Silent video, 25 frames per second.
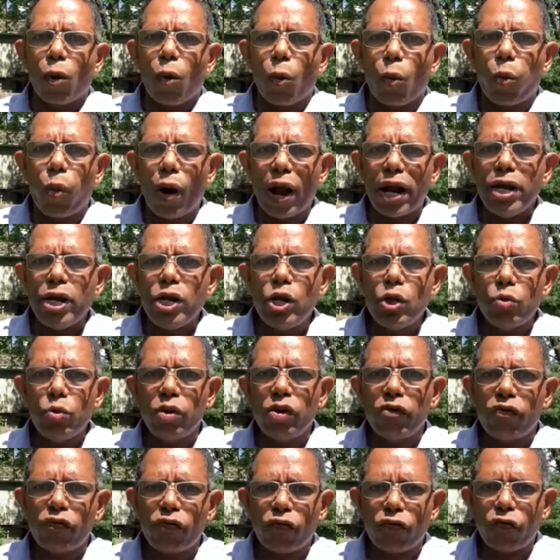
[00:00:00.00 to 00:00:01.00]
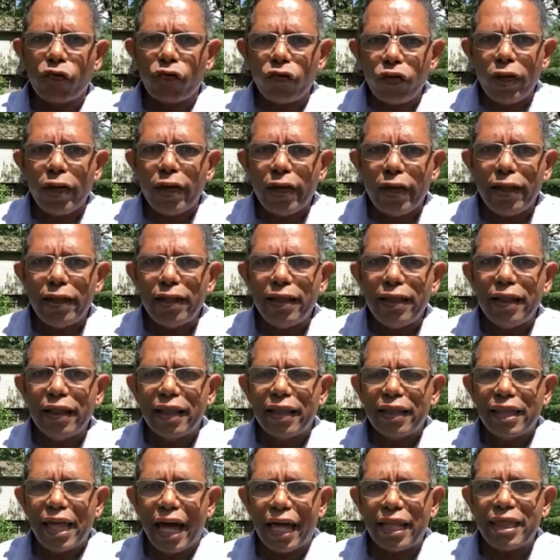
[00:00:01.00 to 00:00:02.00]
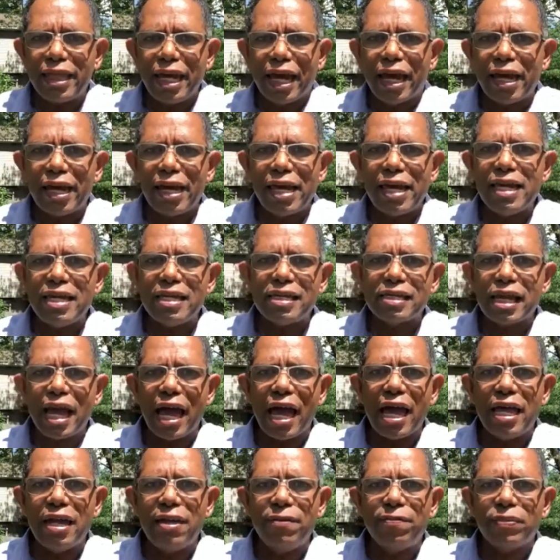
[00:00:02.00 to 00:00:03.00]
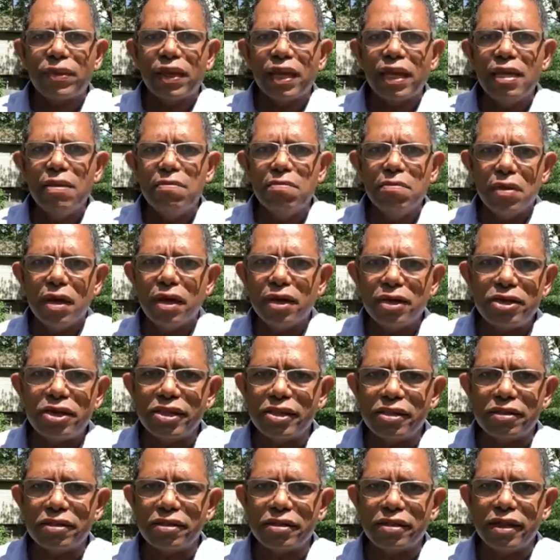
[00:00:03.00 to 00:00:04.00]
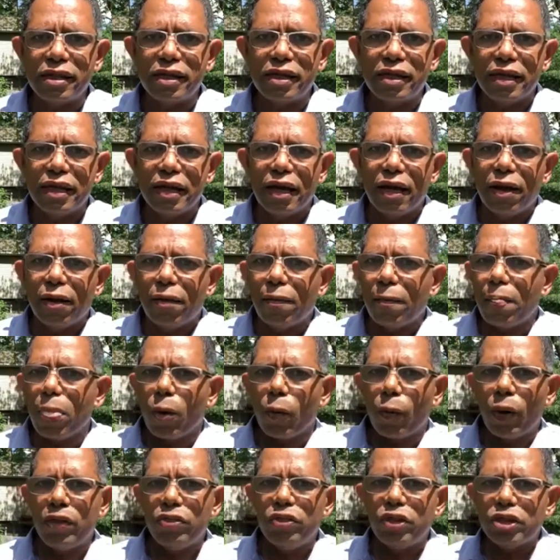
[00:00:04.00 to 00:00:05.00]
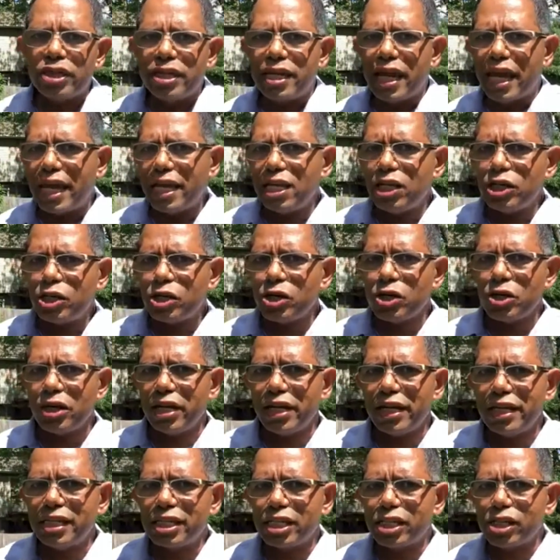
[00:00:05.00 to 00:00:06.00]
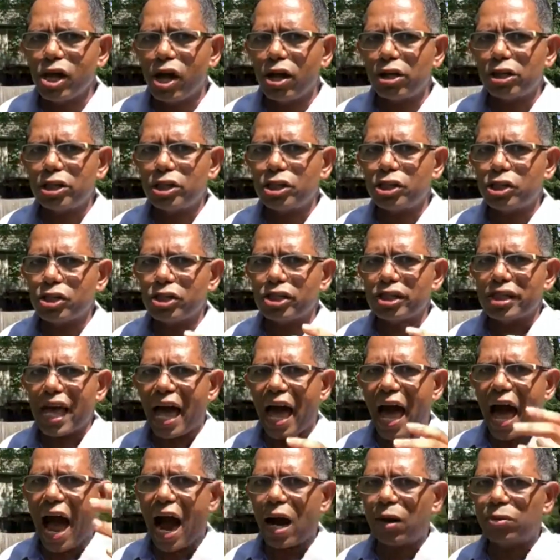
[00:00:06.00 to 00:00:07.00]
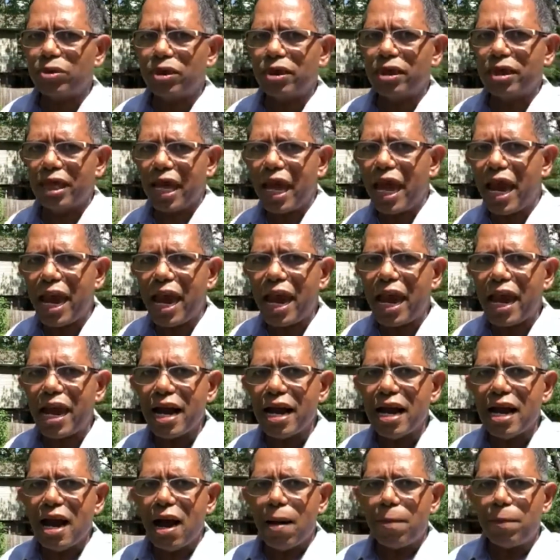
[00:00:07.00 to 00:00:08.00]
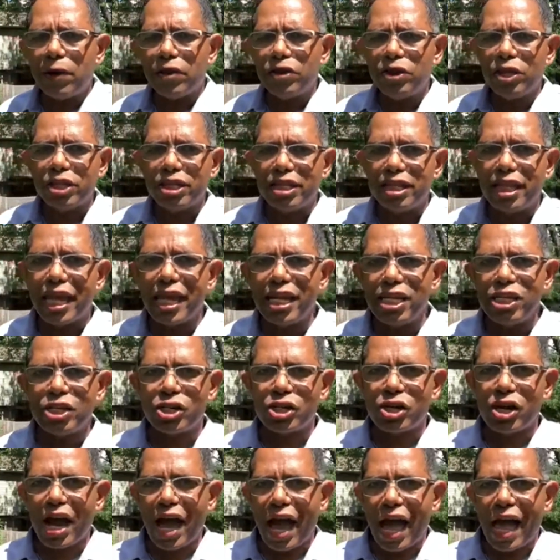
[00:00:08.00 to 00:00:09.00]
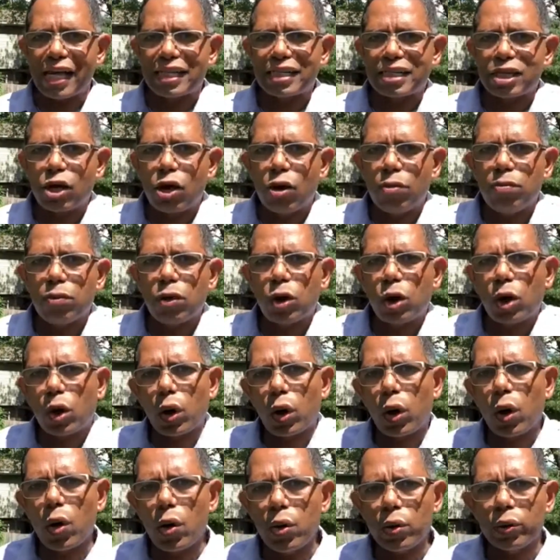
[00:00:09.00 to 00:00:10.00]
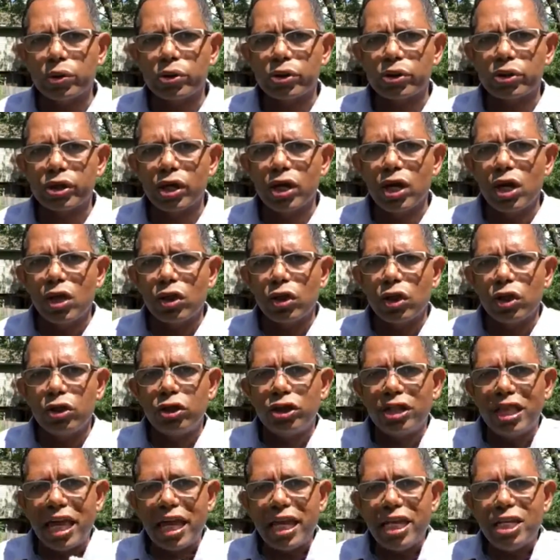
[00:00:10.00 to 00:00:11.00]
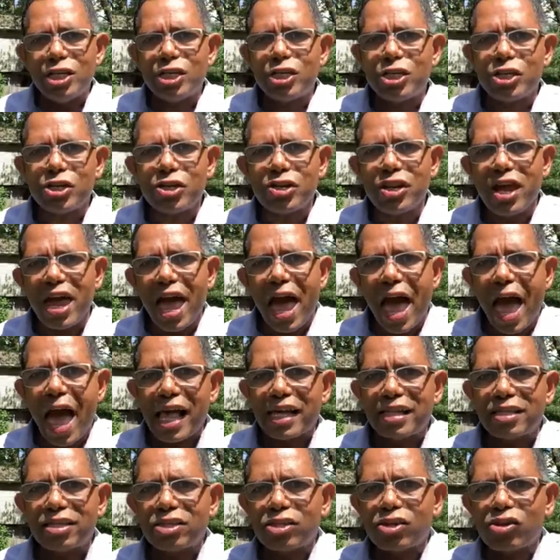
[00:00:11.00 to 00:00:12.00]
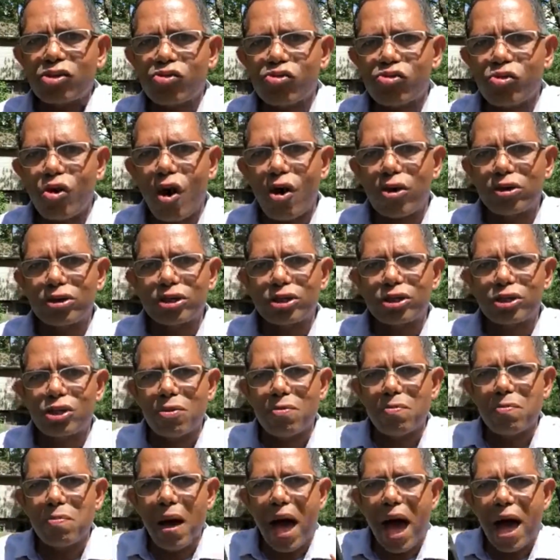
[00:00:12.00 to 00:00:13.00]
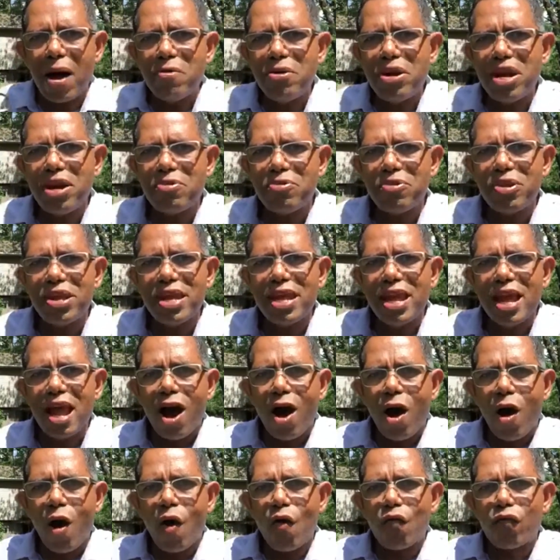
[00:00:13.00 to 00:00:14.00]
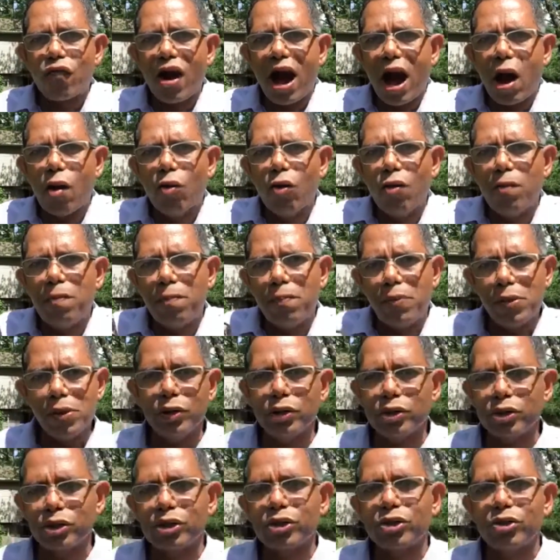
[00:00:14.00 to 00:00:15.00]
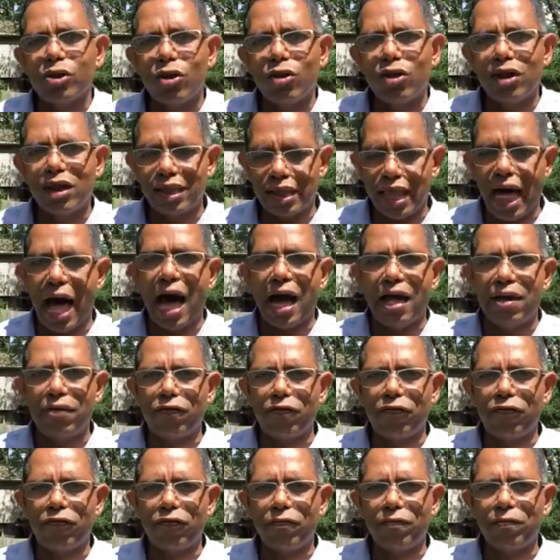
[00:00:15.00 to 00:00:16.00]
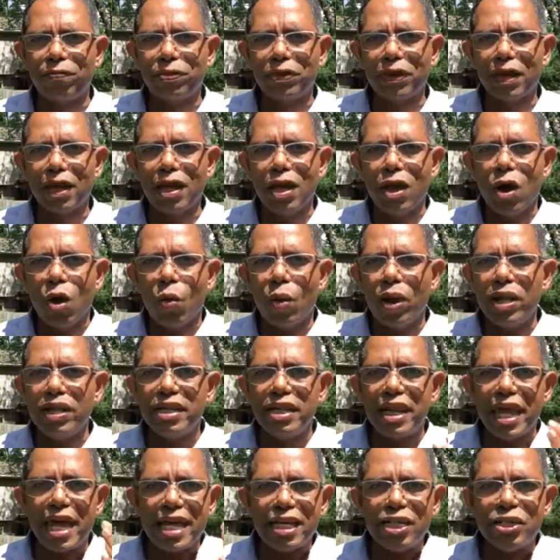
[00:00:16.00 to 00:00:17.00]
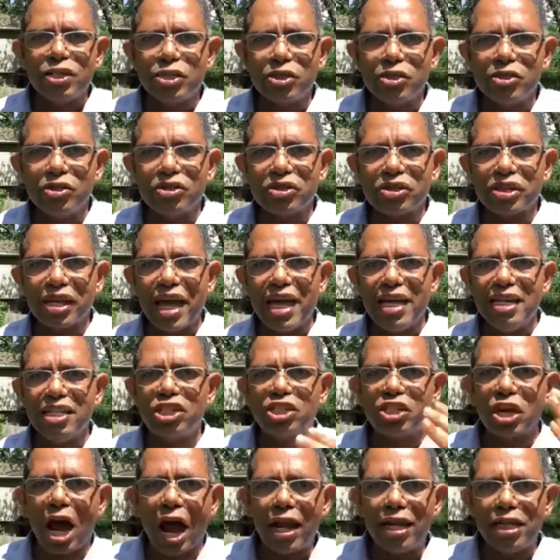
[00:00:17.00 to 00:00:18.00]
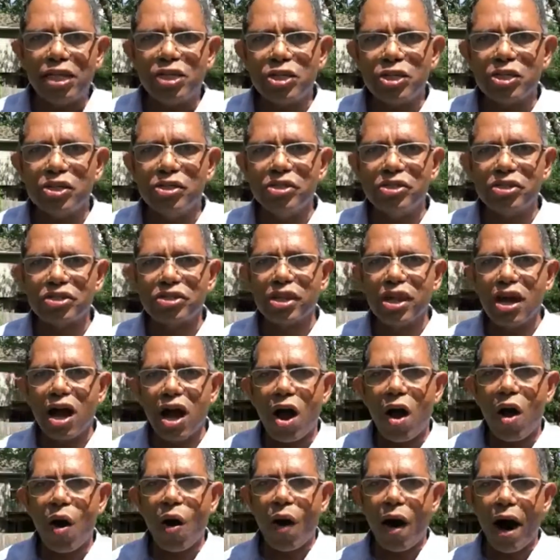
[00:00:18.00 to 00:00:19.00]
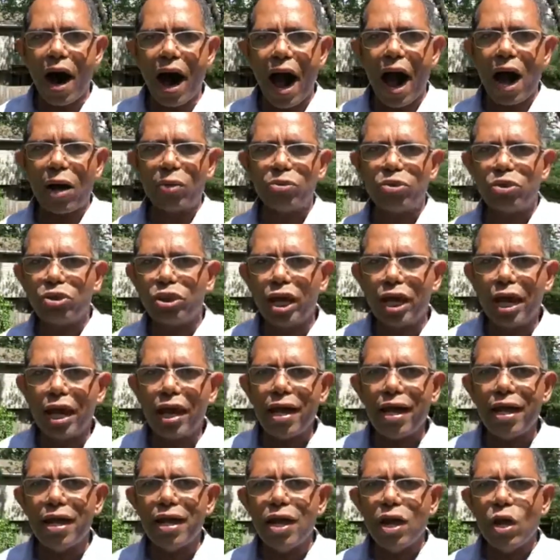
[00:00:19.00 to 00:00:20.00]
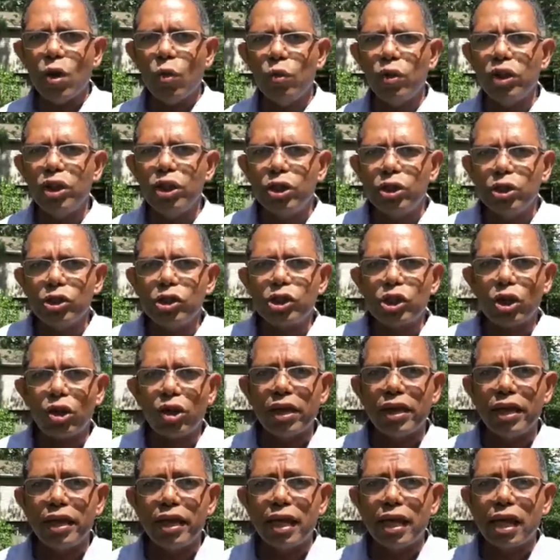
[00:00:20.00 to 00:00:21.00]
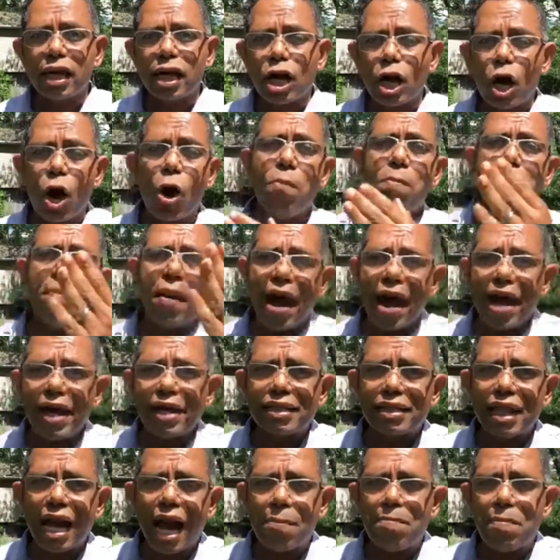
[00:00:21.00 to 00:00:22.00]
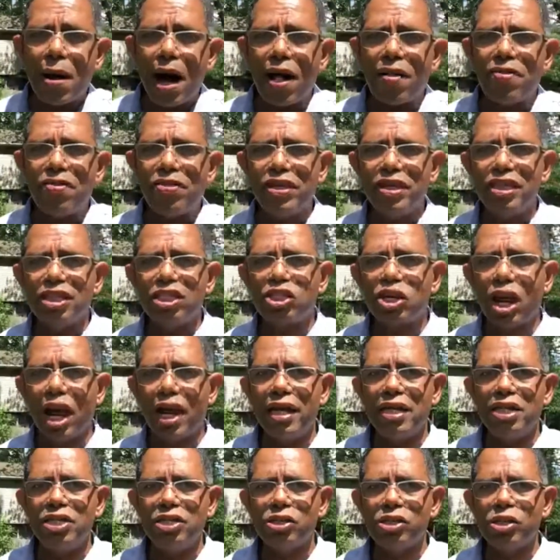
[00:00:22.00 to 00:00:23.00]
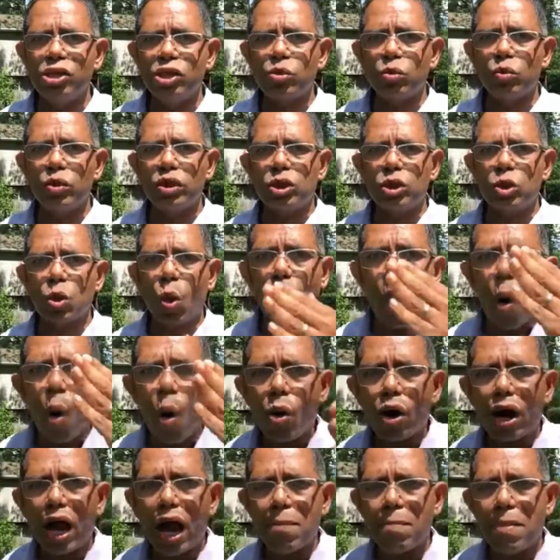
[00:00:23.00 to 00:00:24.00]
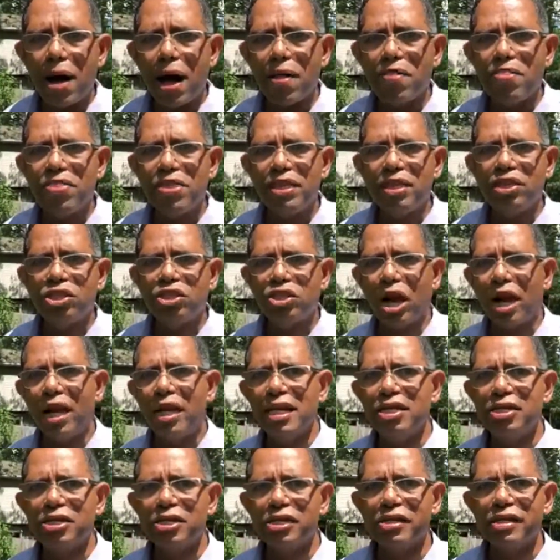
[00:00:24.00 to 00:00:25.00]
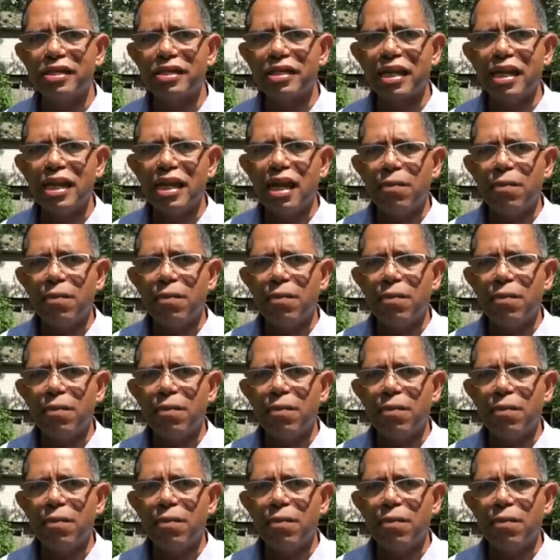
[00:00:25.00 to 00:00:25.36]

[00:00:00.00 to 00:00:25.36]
When do we feel that there is an emergency? When the danger is not just out there, but the danger has come close. The danger has crossed the boundary of our personal life. When dangers and challenges are out there, we usually comment about these challenges. We talk about these challenges.